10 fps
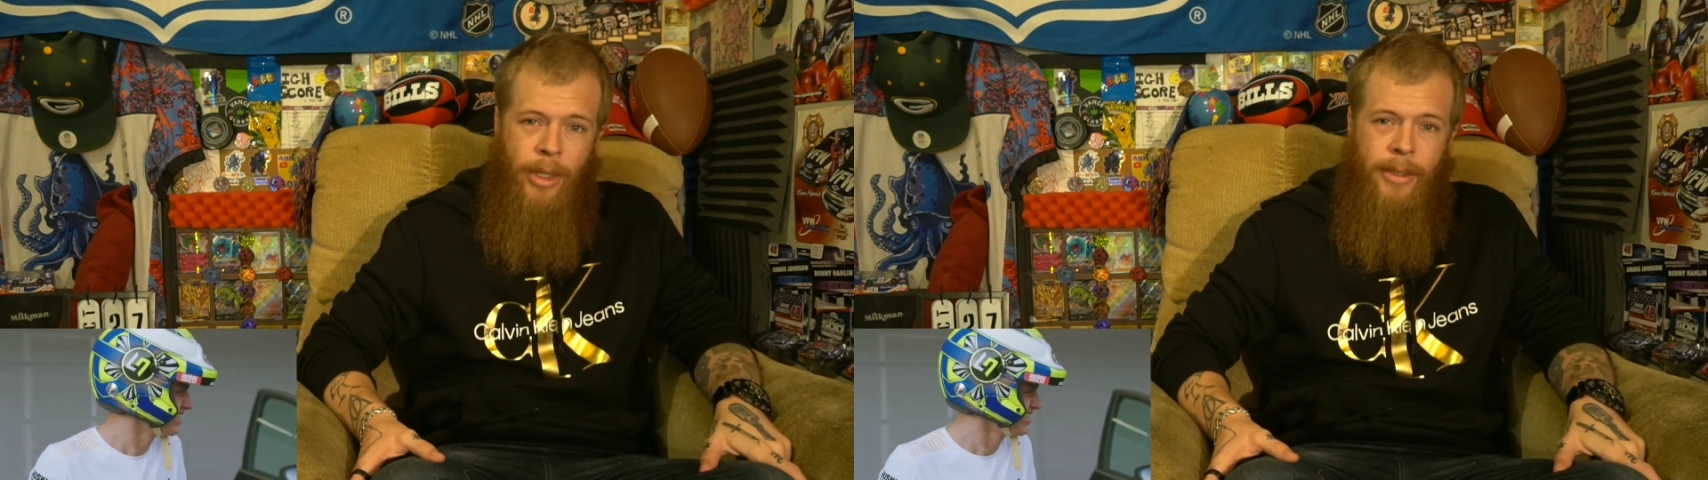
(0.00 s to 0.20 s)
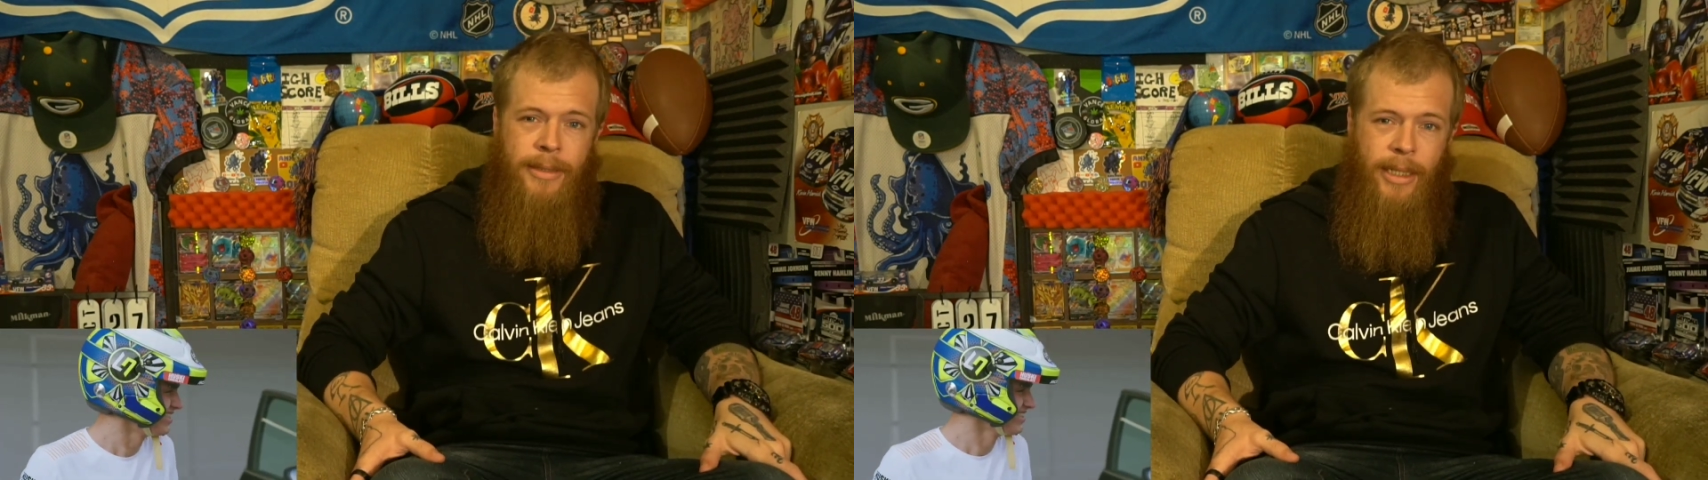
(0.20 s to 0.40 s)

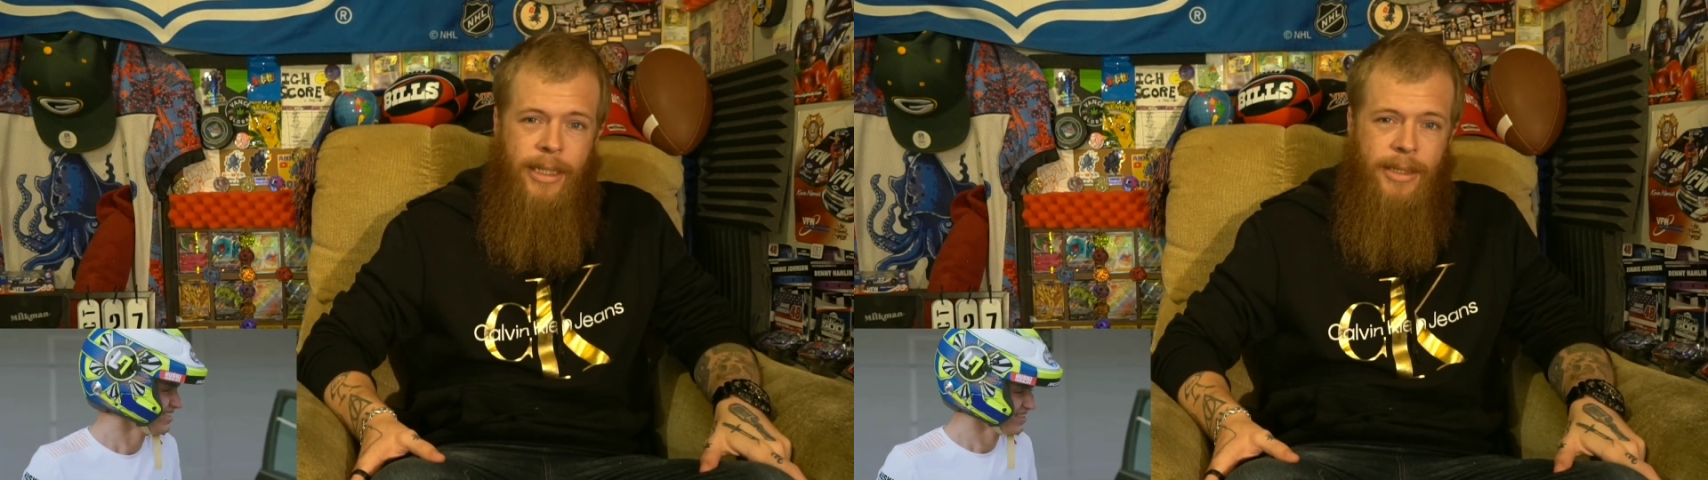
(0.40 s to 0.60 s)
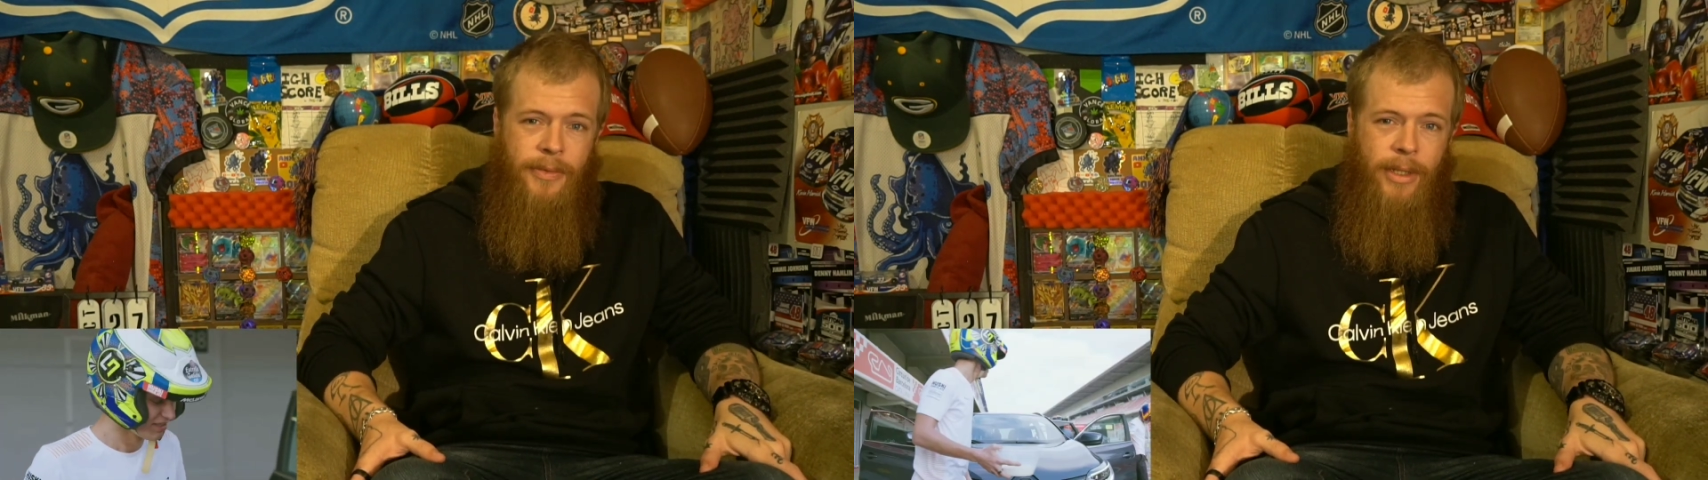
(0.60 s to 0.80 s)
wanting to
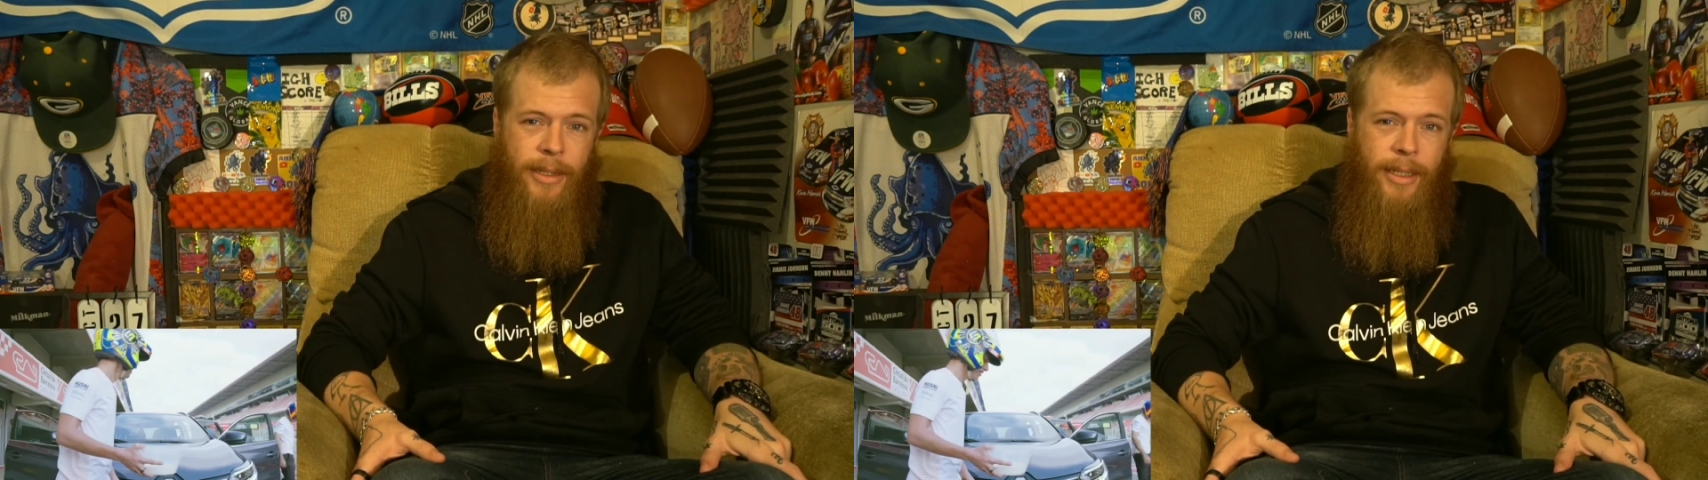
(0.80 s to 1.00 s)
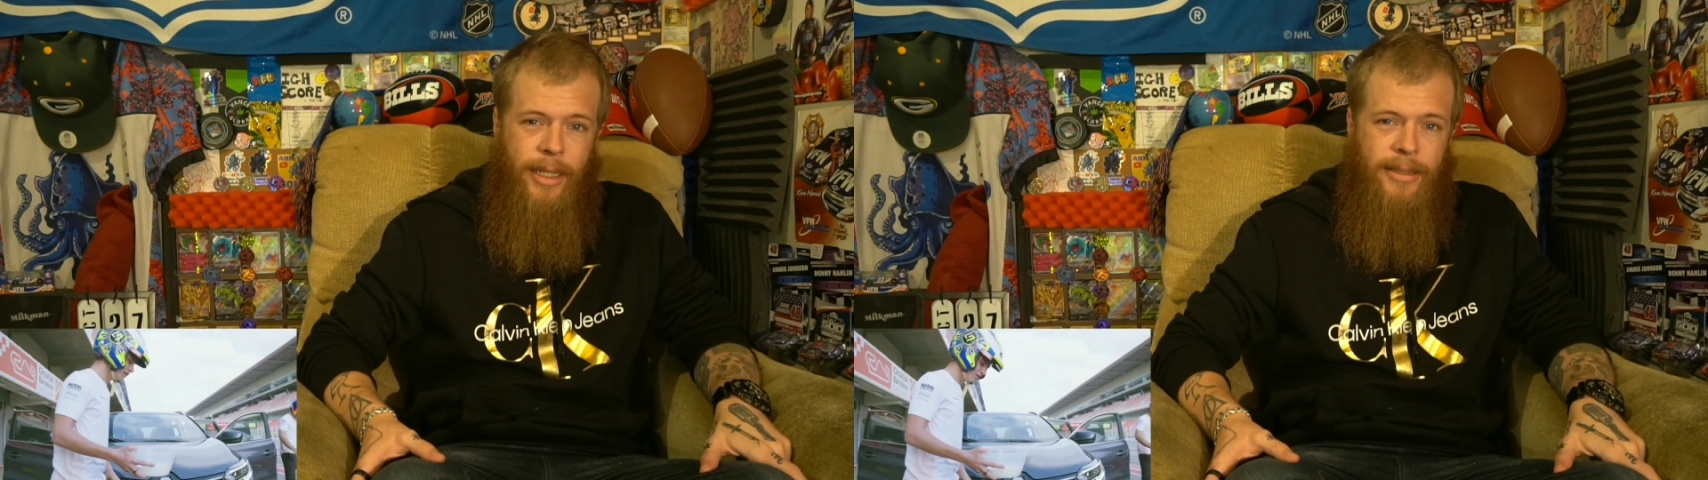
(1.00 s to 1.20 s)
sneeze for
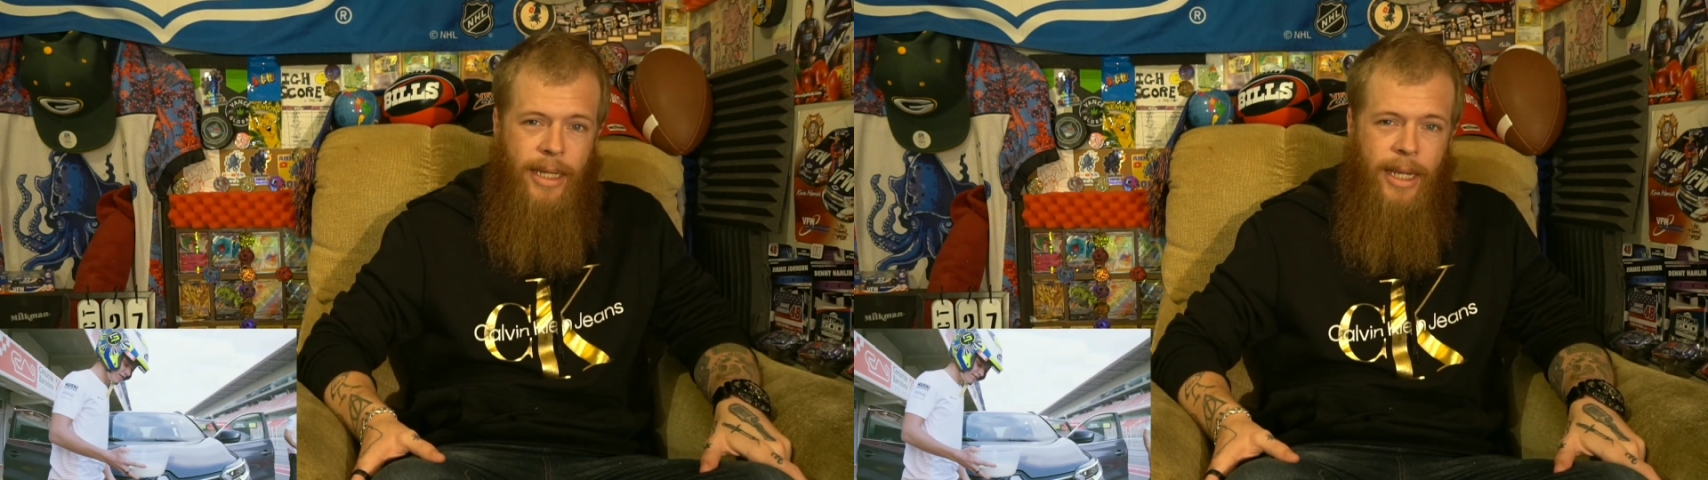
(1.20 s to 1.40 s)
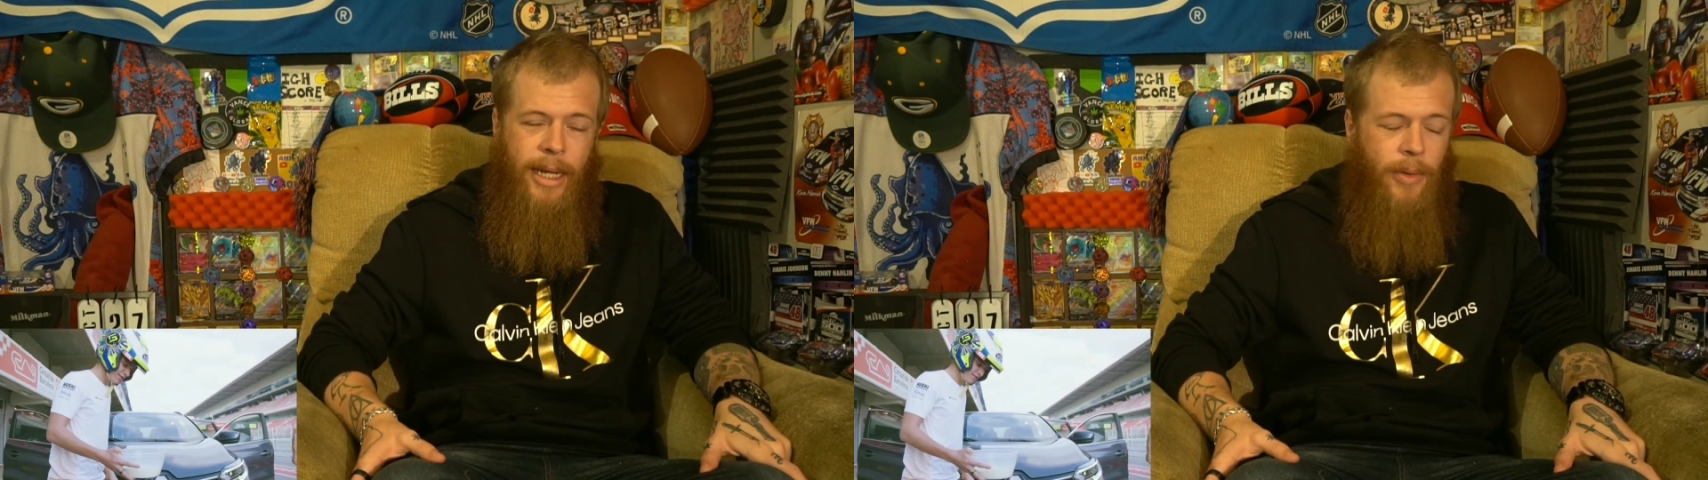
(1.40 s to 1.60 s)
like the last
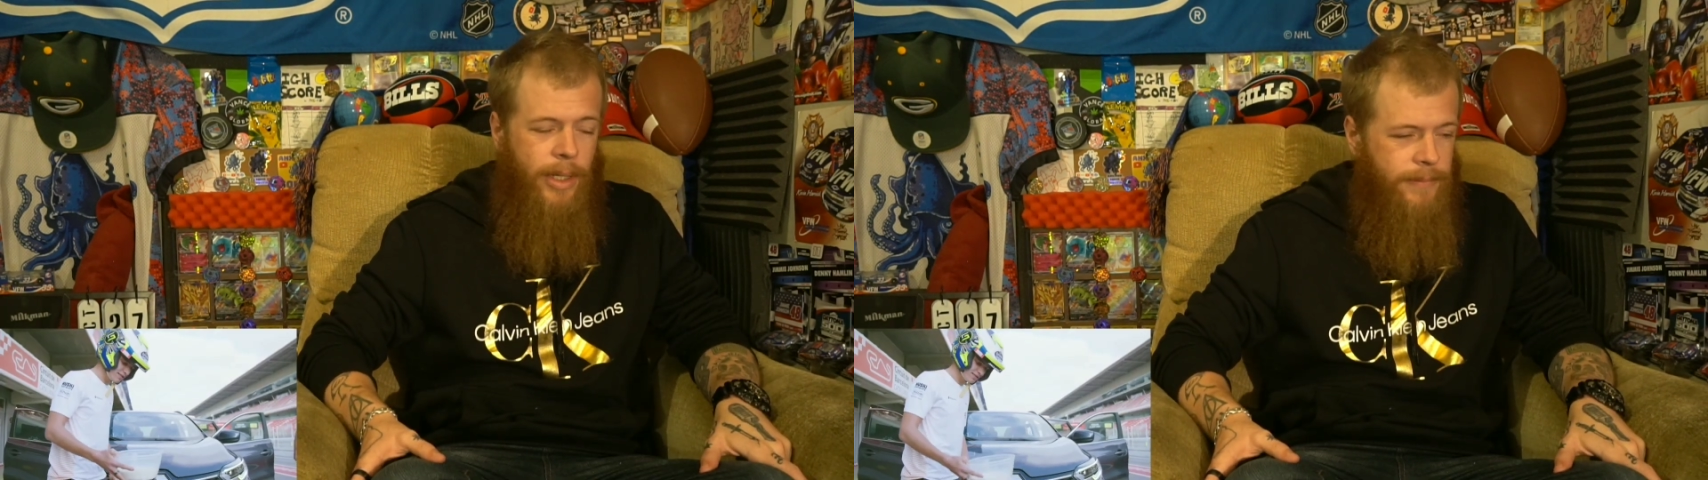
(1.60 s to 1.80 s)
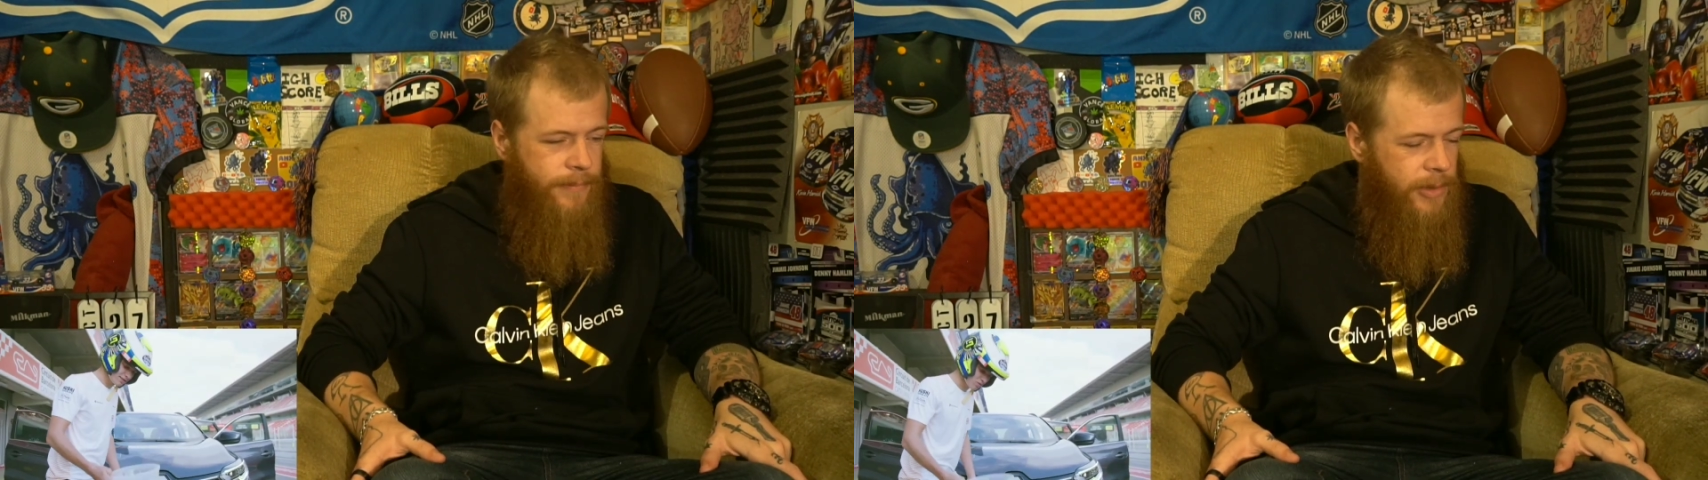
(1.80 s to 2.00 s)
hour.